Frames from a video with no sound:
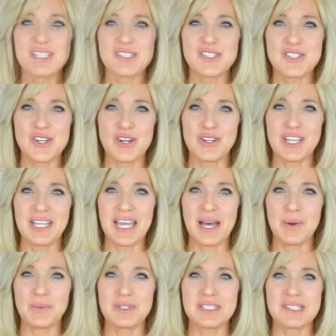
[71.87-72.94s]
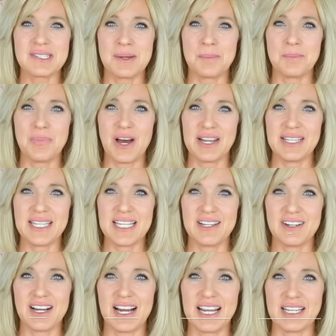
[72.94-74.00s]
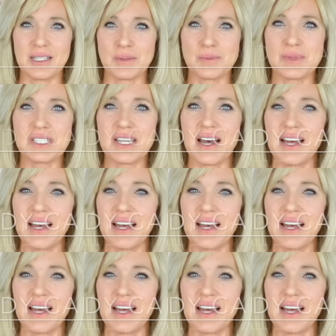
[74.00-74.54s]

Starting out with some body care items,